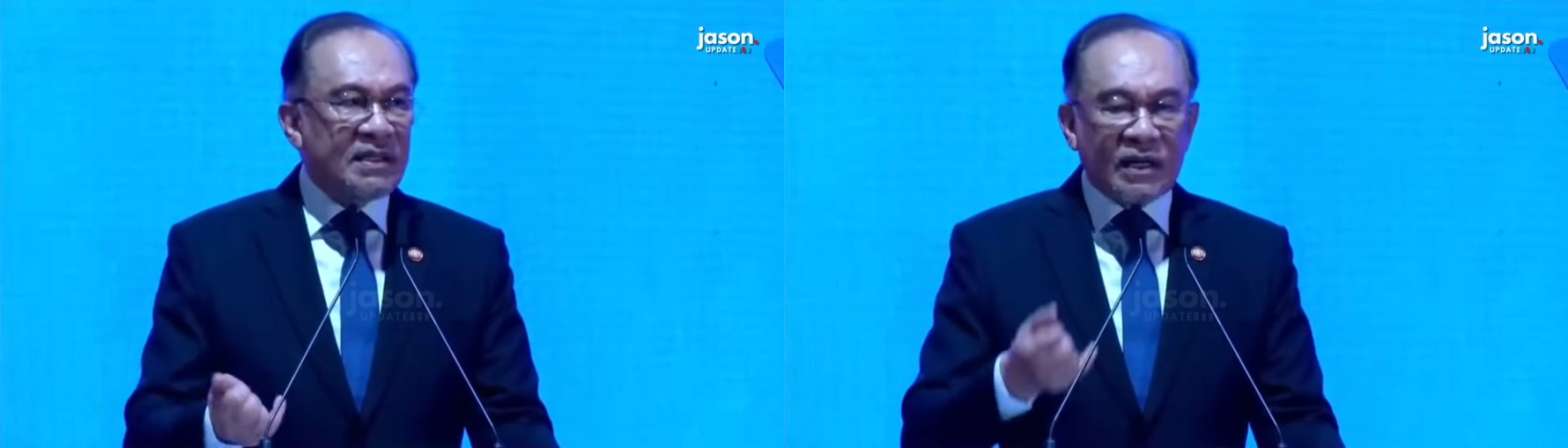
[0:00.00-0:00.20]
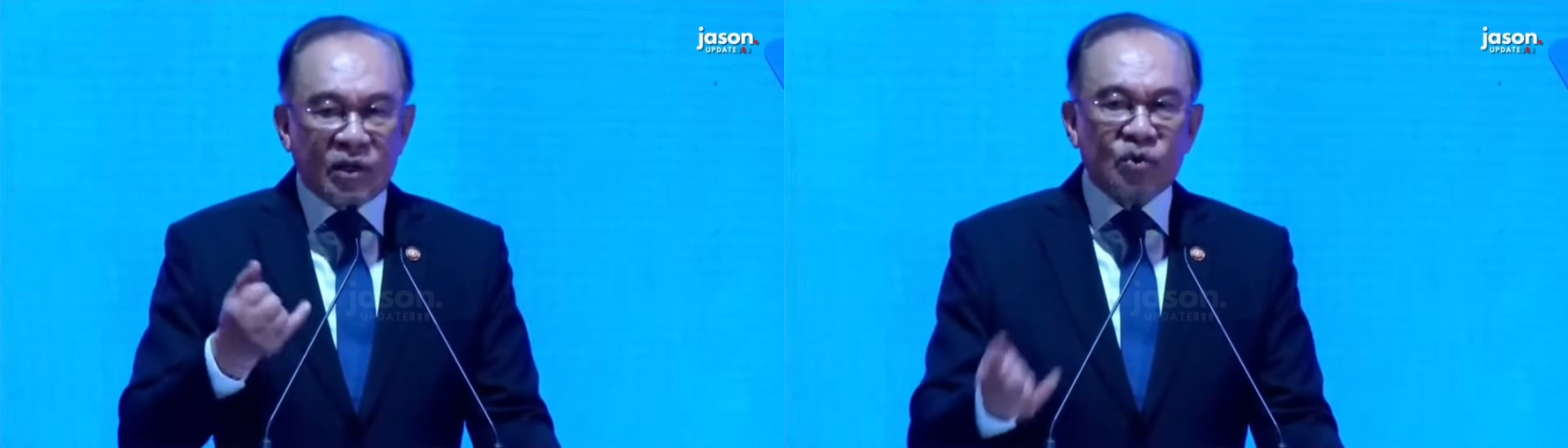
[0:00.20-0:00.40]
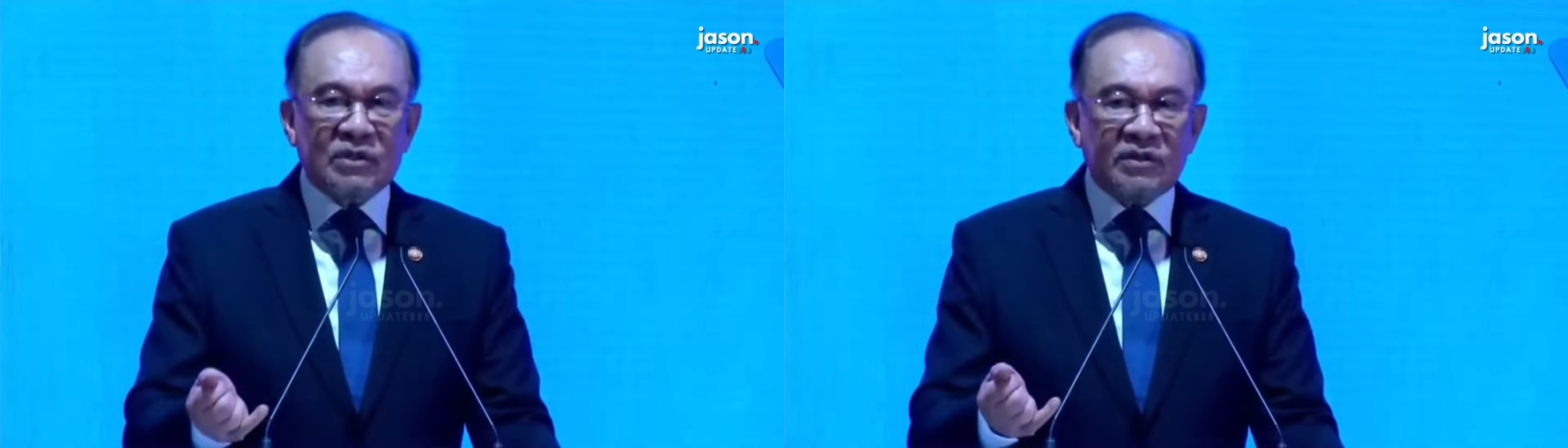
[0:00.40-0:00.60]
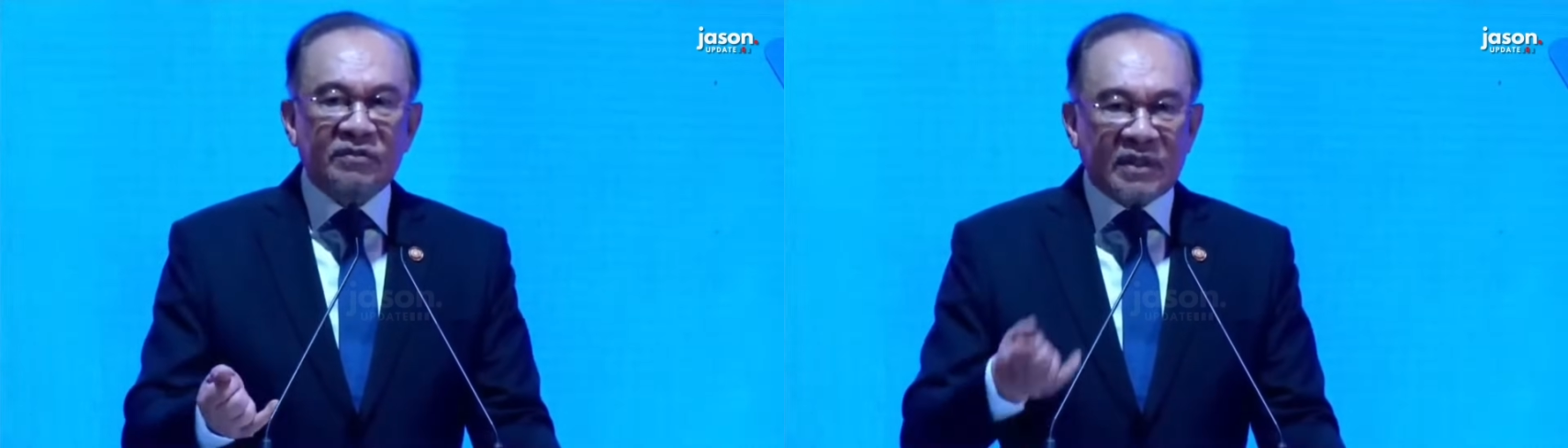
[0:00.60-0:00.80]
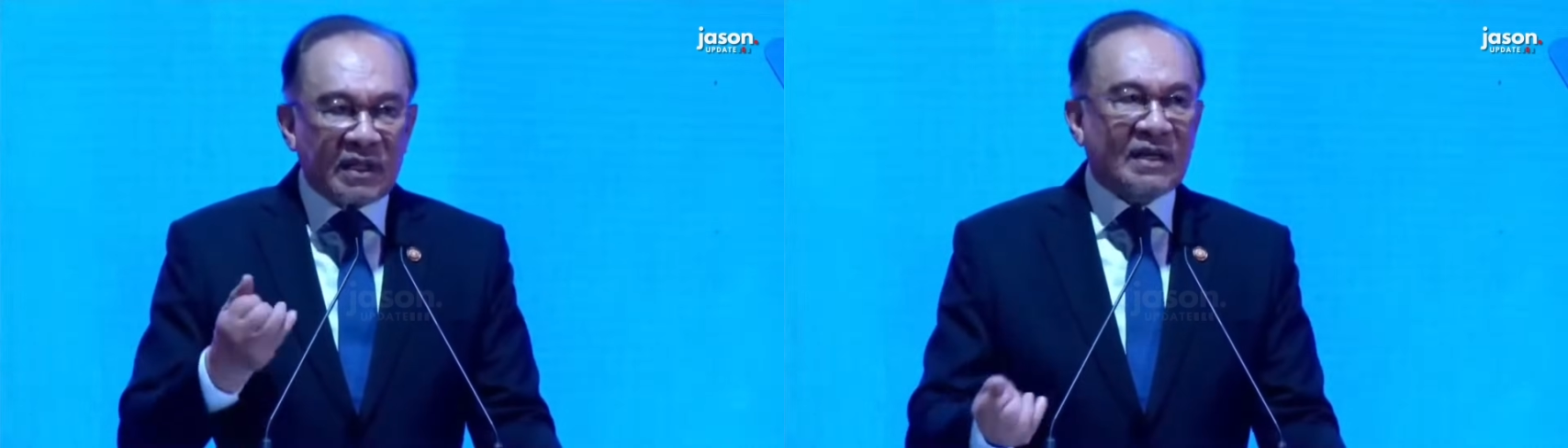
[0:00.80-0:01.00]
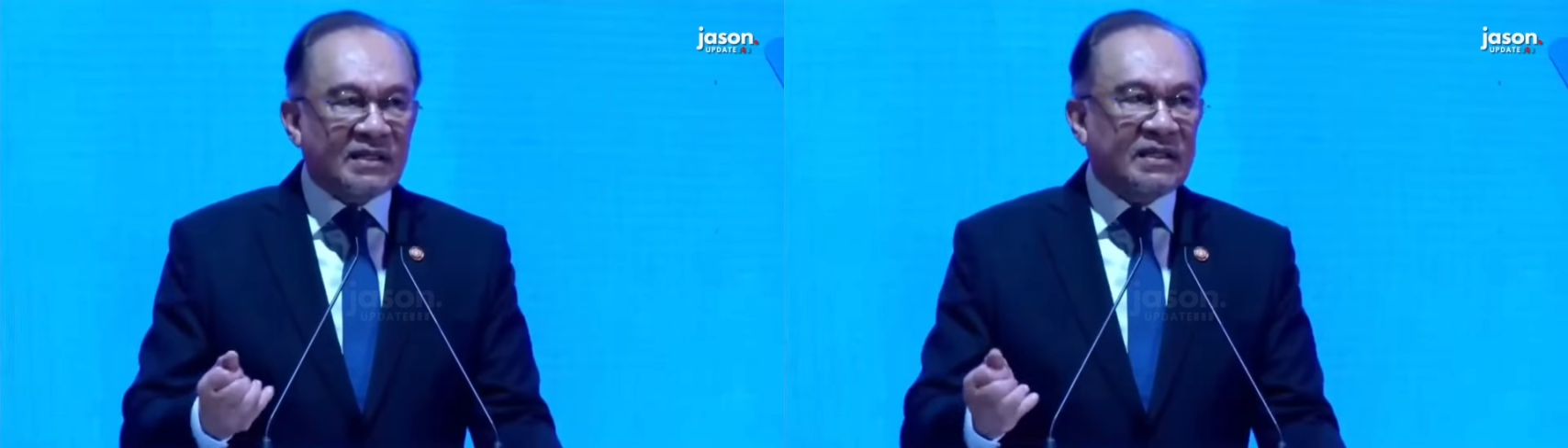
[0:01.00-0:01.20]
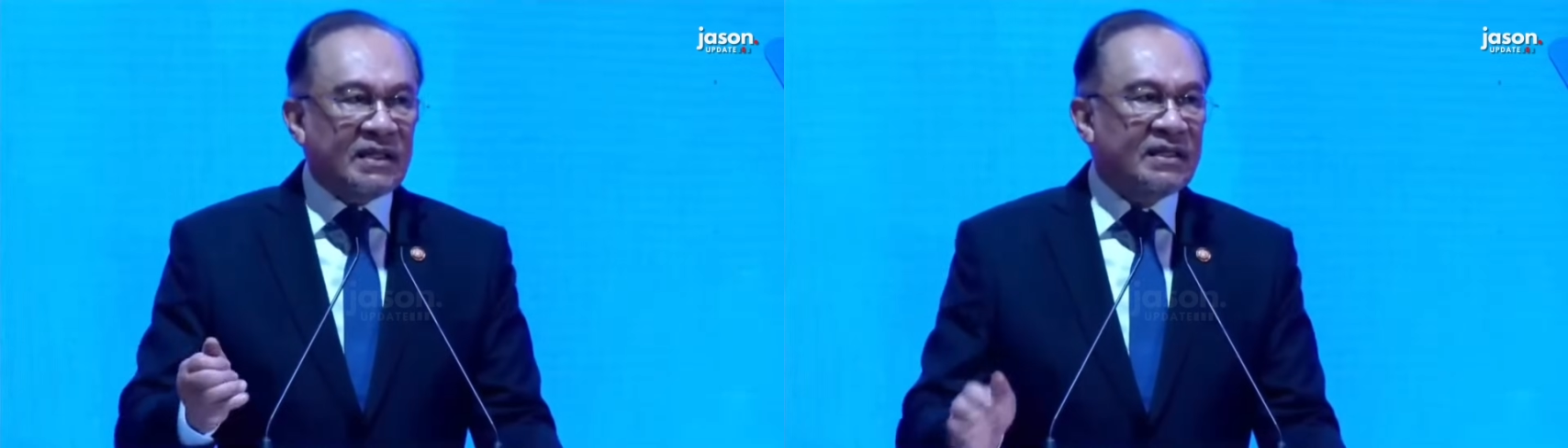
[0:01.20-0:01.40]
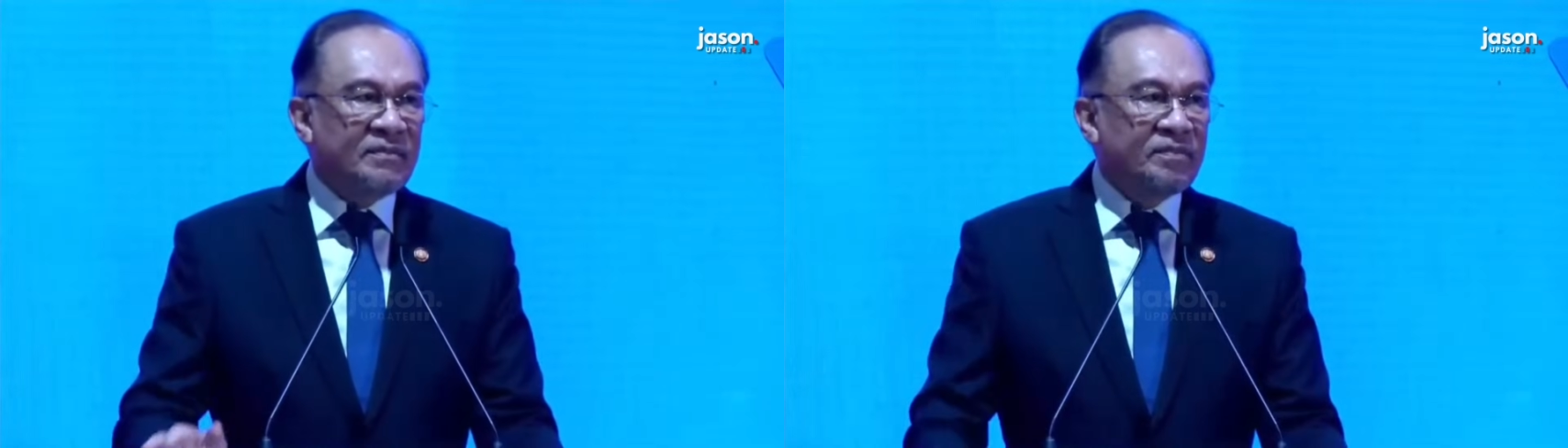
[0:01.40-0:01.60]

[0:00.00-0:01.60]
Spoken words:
inclusive, trusted,